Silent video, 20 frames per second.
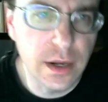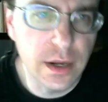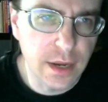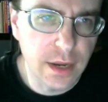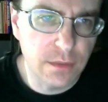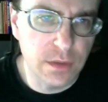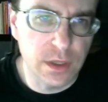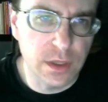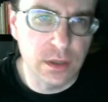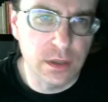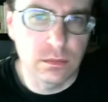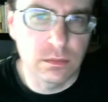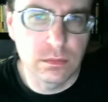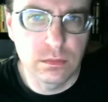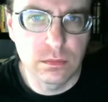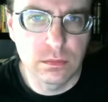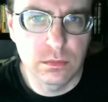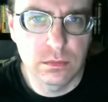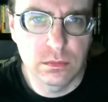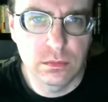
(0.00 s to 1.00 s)
having
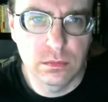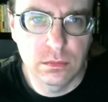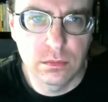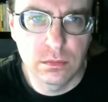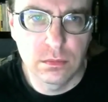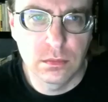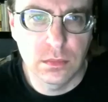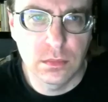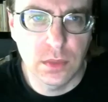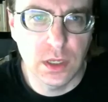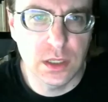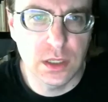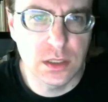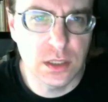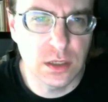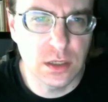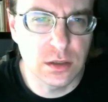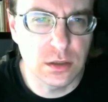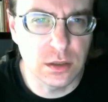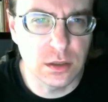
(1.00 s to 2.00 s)

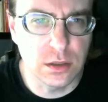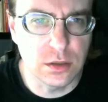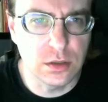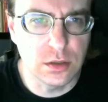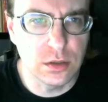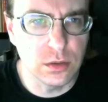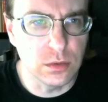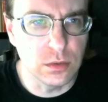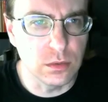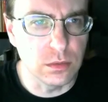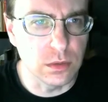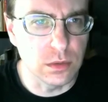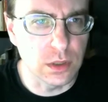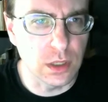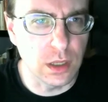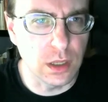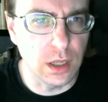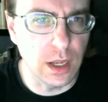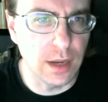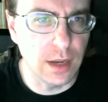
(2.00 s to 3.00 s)
essentially two
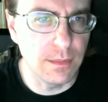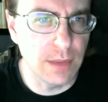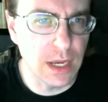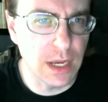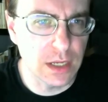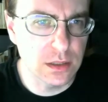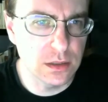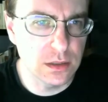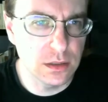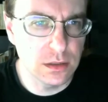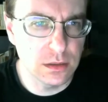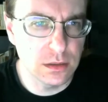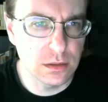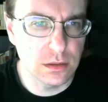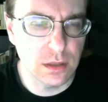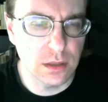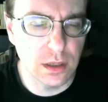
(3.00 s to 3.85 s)
climaxes.